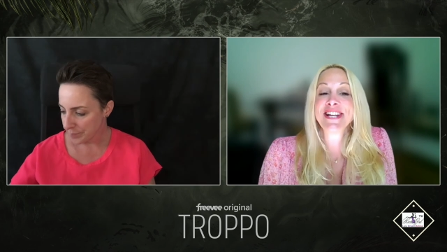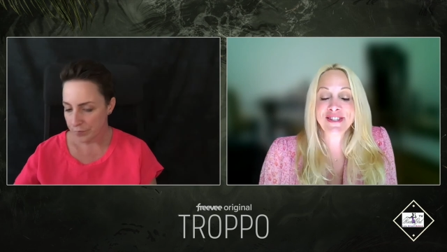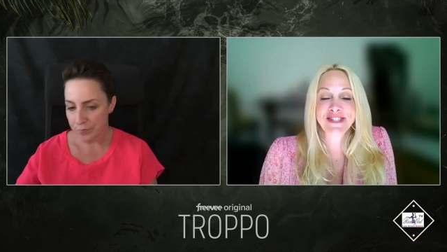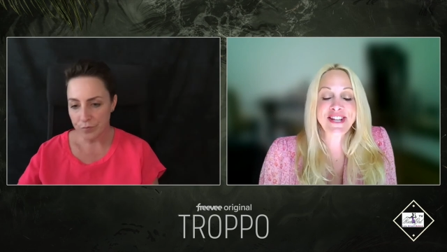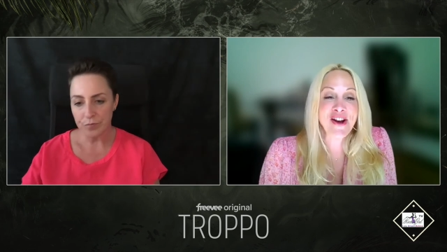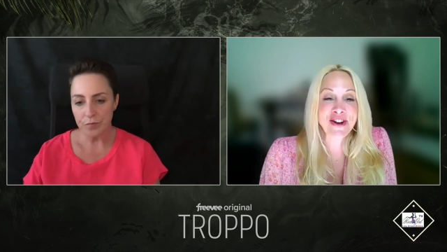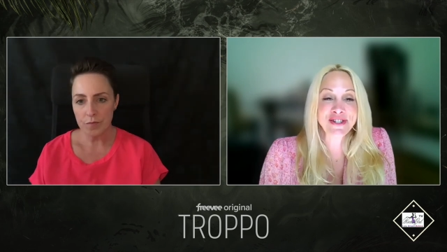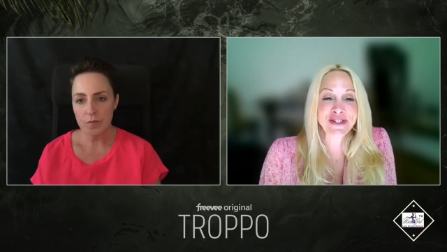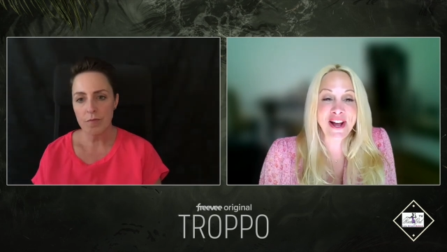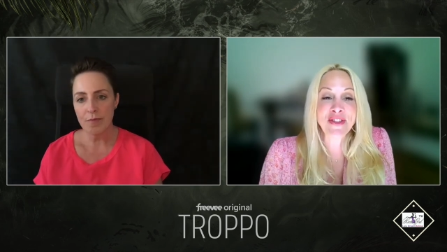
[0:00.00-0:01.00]
Speaker 1: this
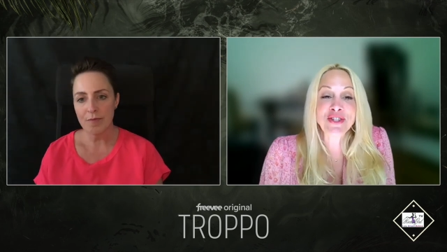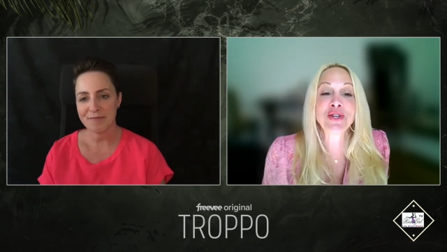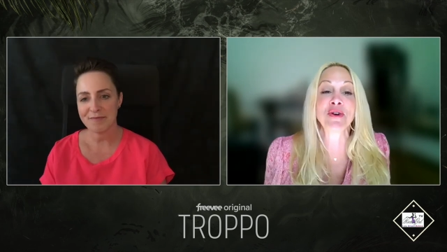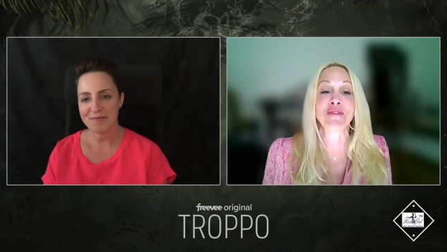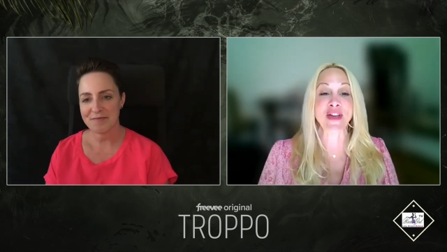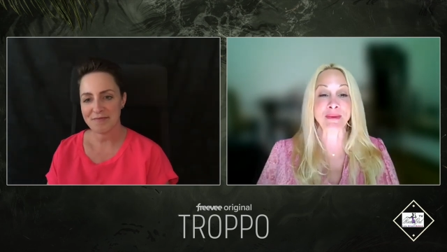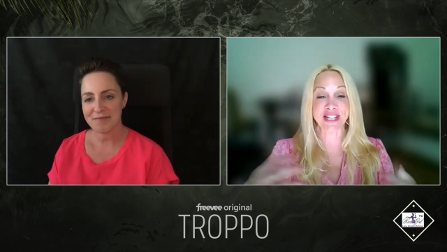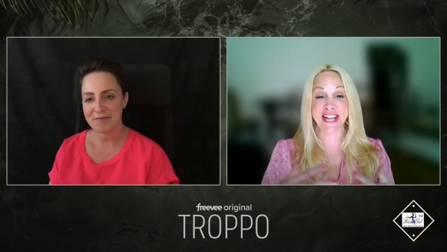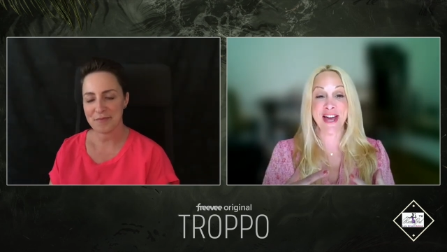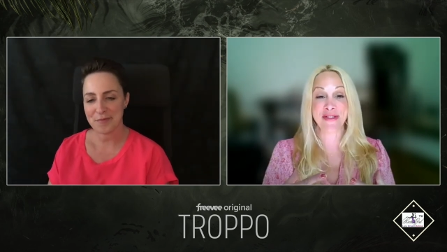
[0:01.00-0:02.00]
character. And the two of them
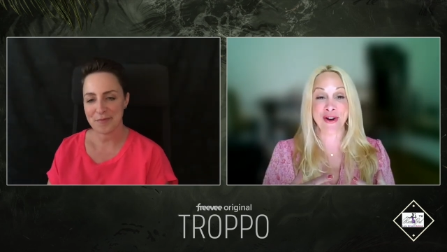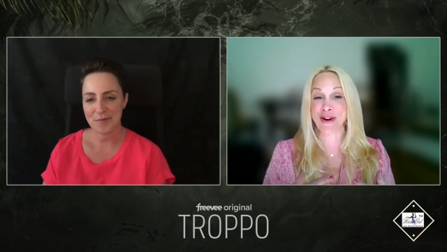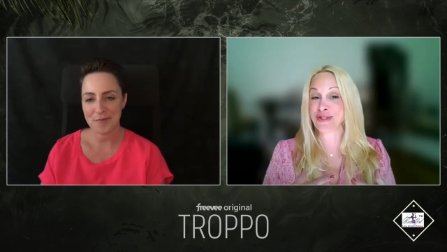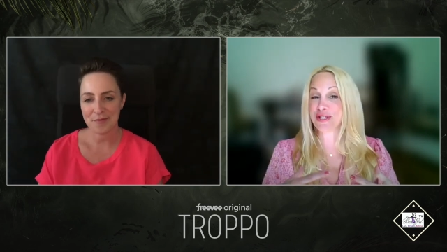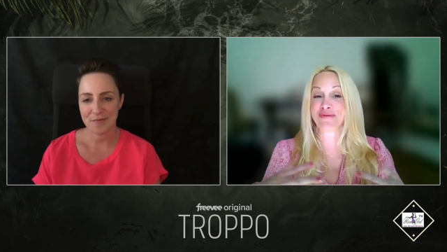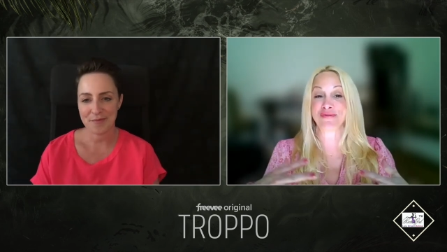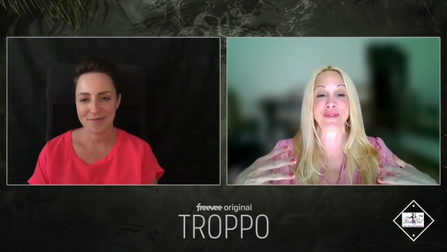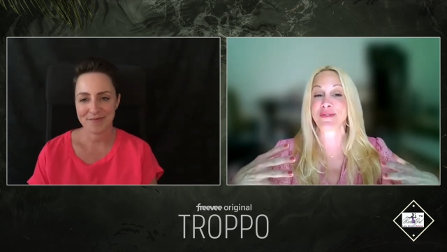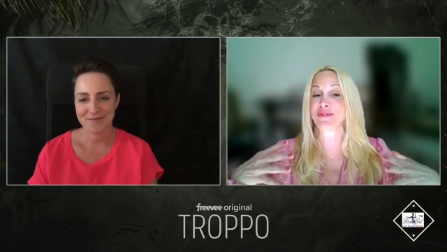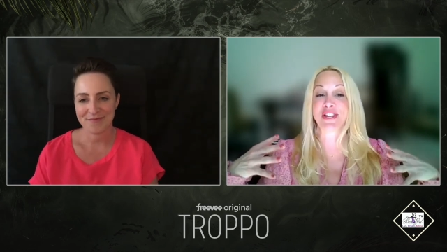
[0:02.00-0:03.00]
together are just
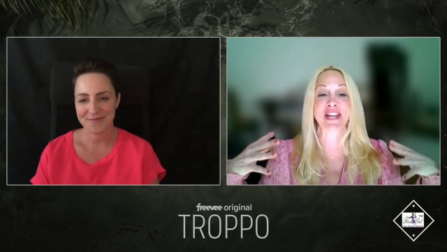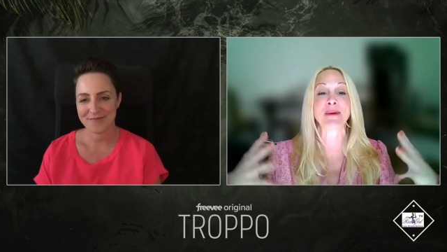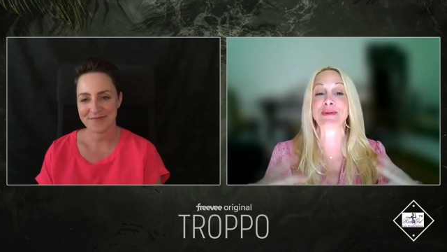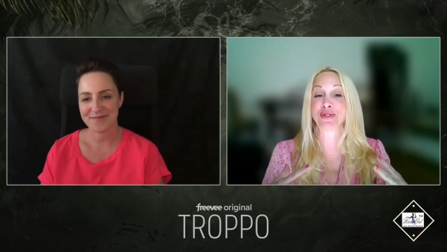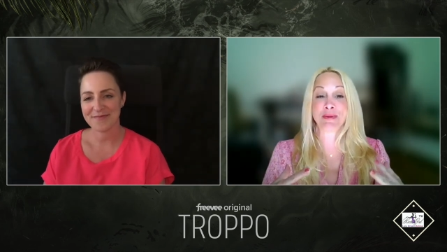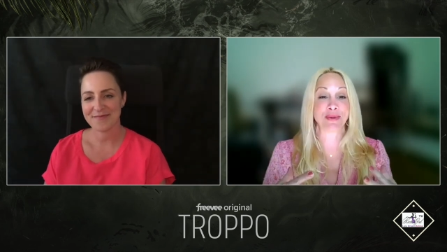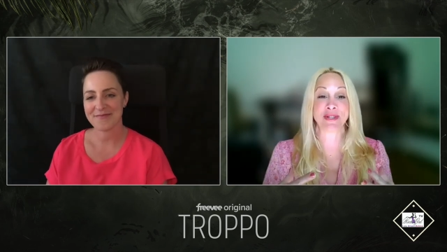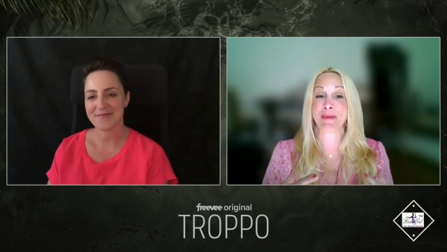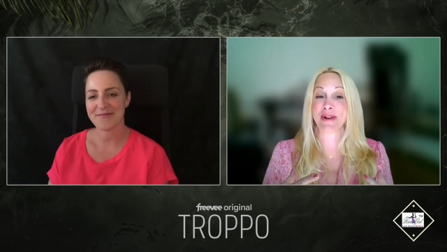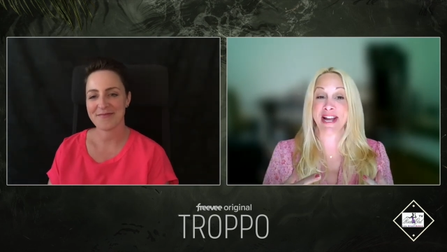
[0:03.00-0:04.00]
the chemistry
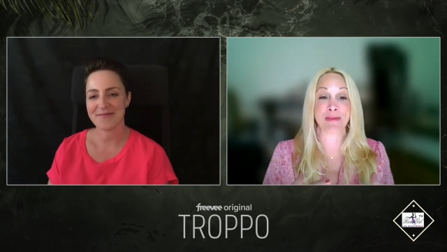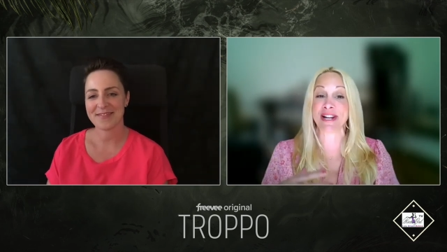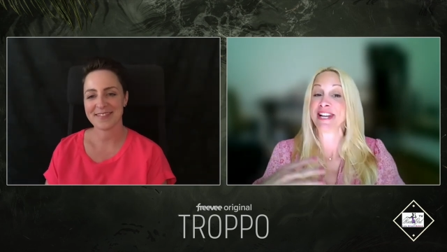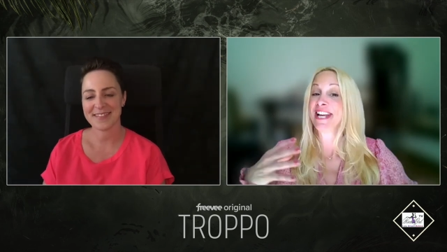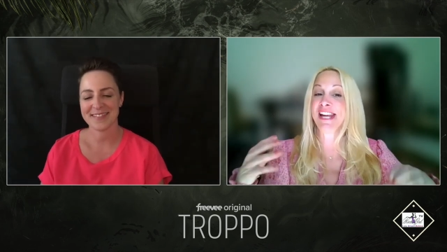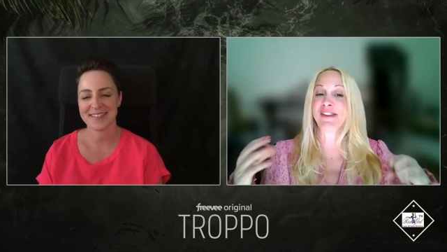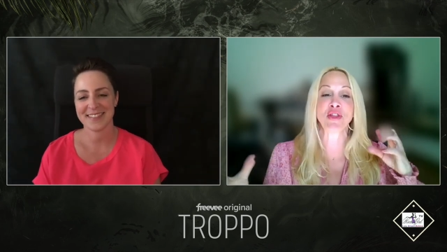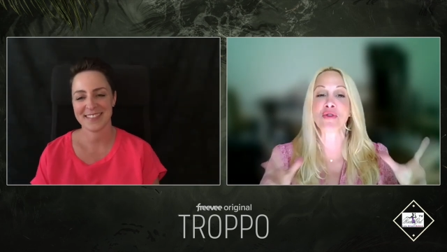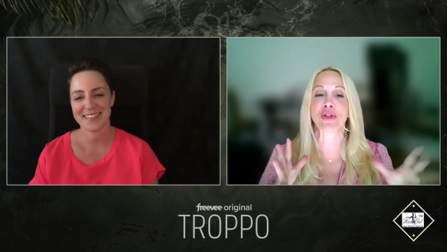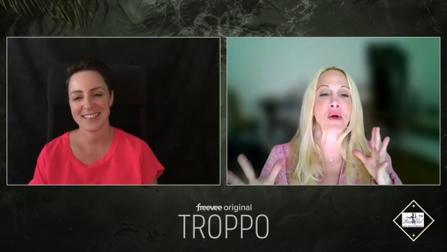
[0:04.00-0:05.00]
between them on camera, even
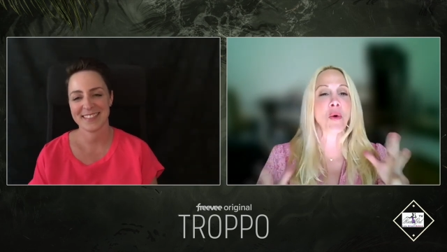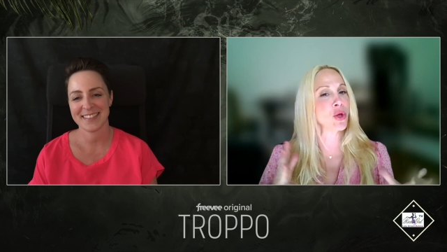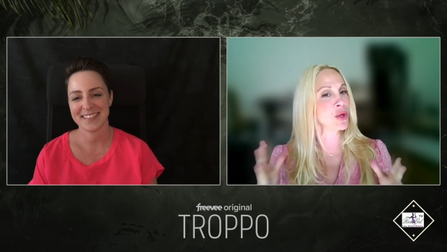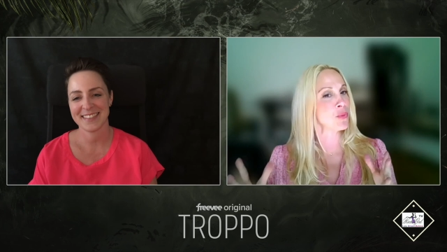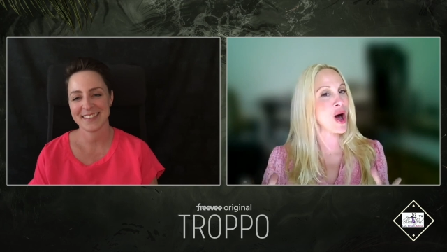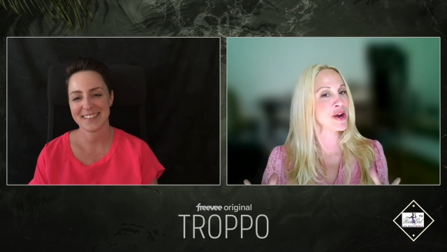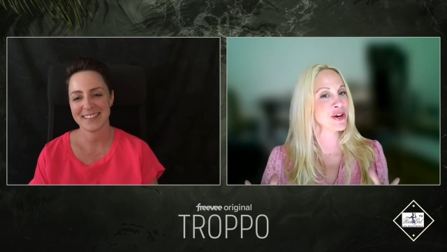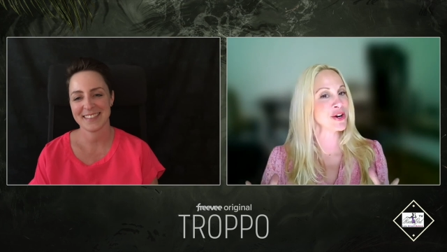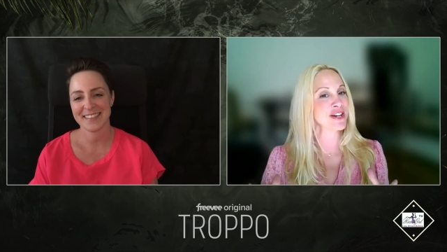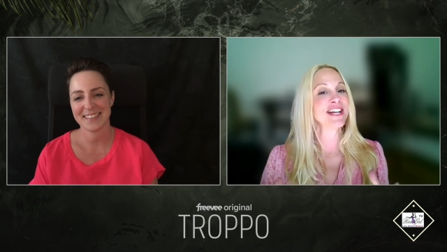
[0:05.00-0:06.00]
though they're like oil and
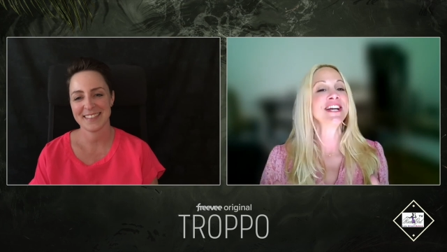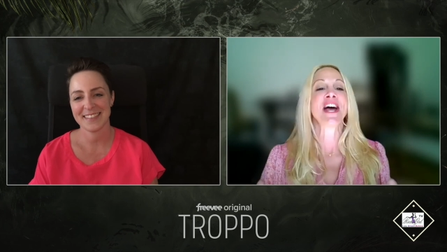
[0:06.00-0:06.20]
water.